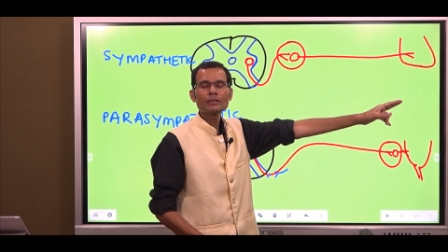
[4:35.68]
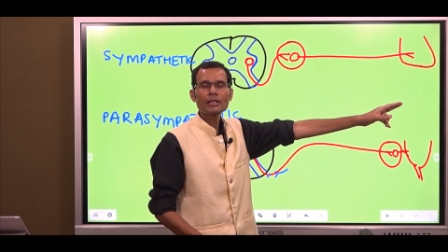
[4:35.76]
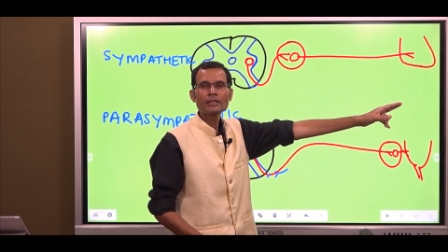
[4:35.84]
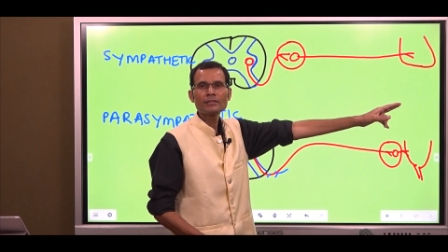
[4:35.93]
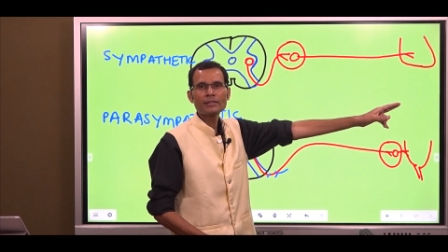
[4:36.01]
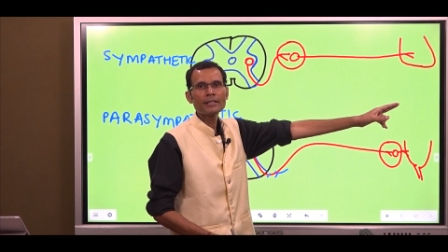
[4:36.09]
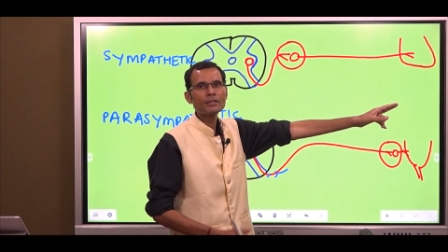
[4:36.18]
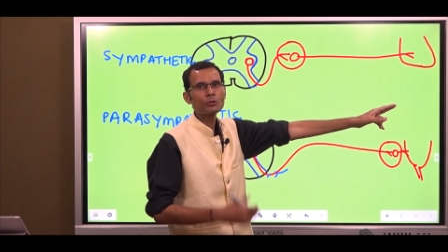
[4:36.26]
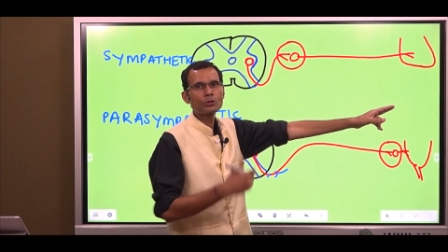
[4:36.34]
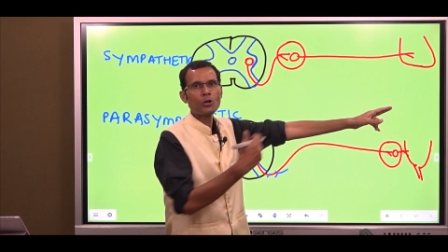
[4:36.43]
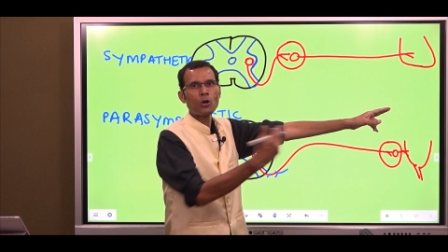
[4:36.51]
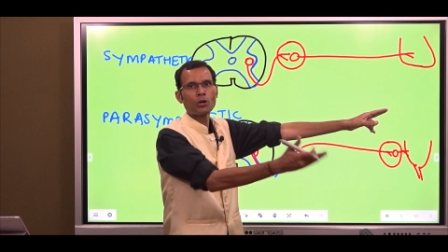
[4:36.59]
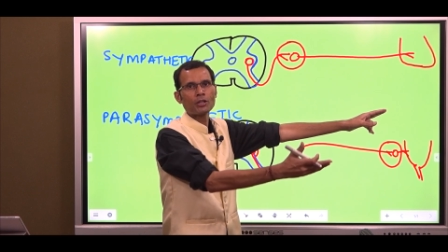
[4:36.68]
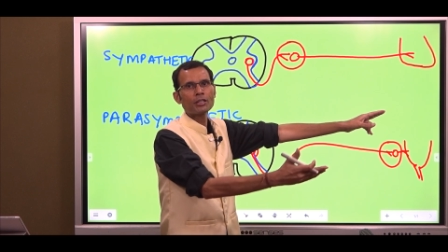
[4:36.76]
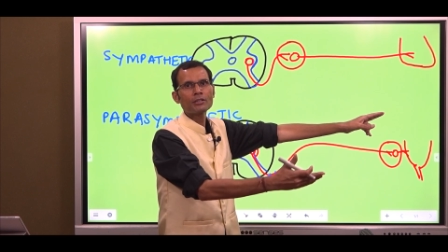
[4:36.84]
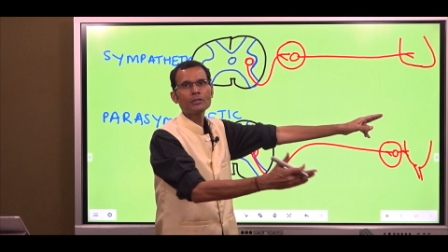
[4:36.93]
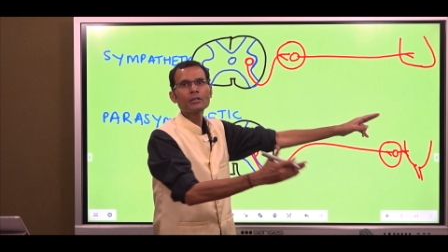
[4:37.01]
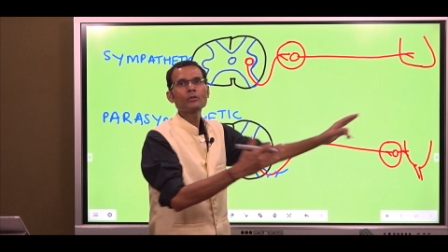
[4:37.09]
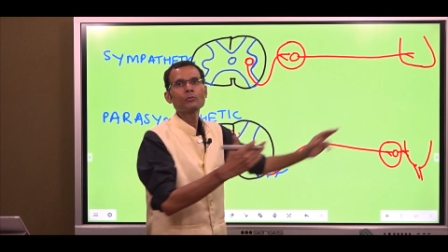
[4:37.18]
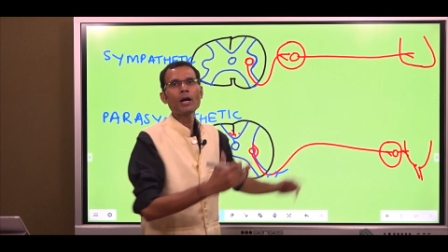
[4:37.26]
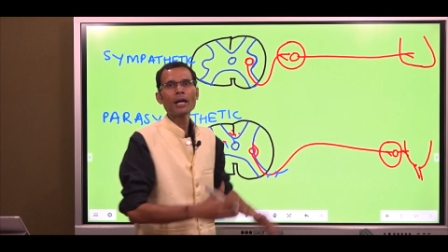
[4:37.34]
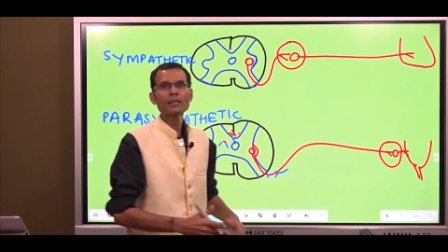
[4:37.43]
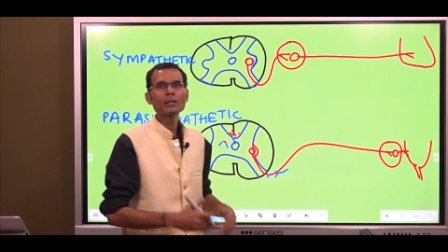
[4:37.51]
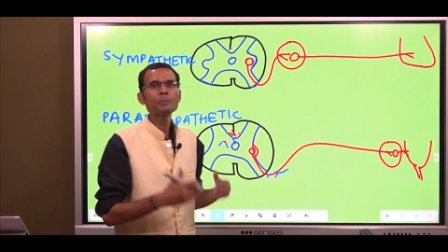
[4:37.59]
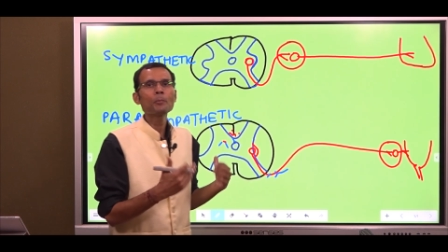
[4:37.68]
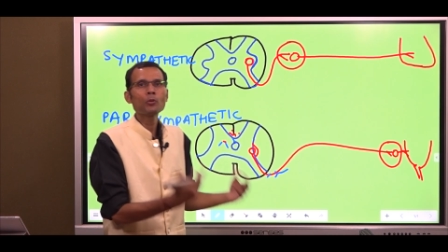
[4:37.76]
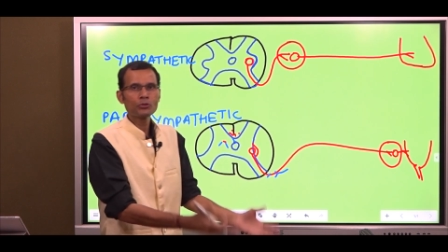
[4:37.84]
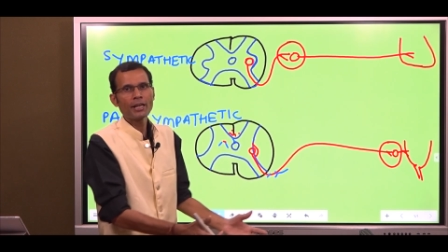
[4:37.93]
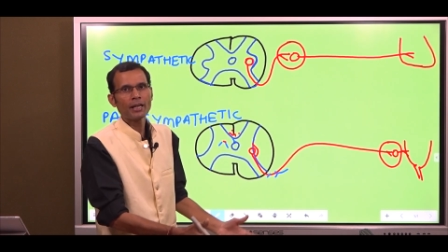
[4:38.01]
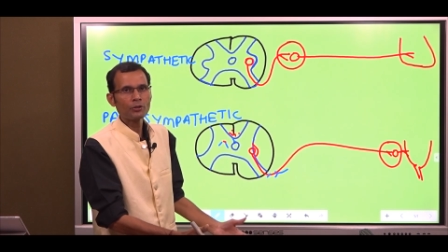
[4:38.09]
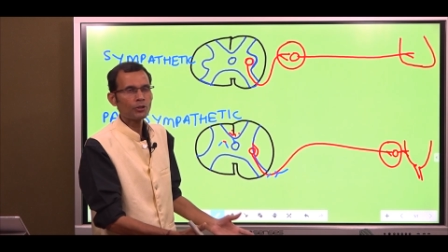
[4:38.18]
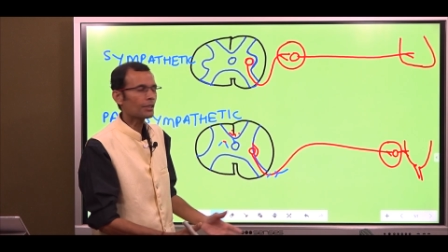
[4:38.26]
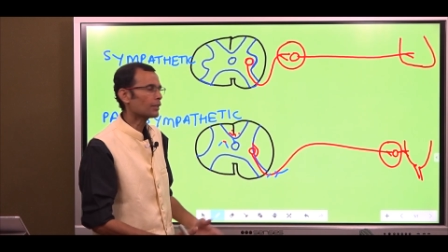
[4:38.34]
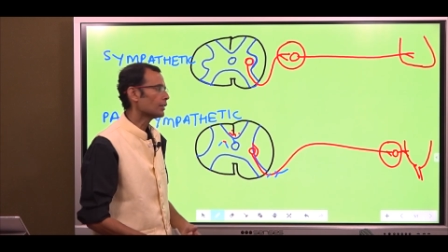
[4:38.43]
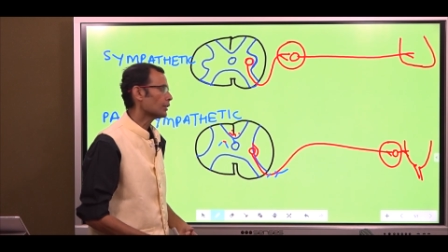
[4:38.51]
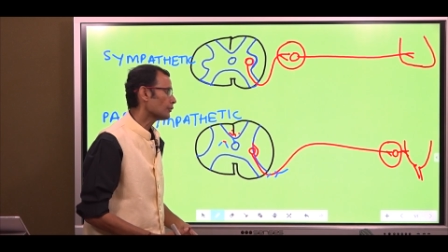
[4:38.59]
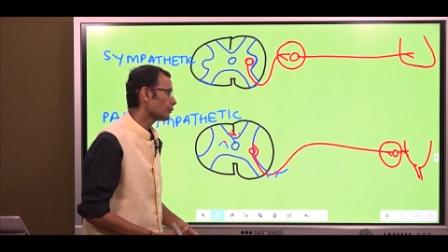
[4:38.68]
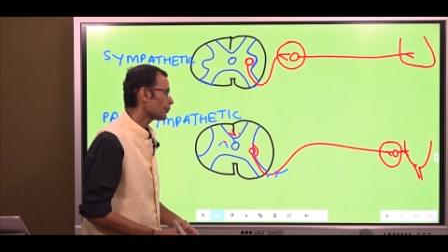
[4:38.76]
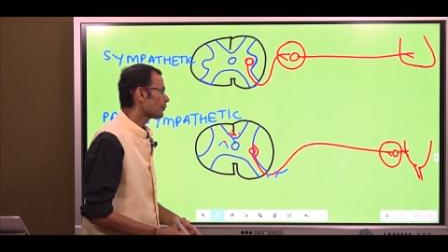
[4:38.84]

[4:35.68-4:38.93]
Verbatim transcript: then sent to the organ via the postganglionic nerve.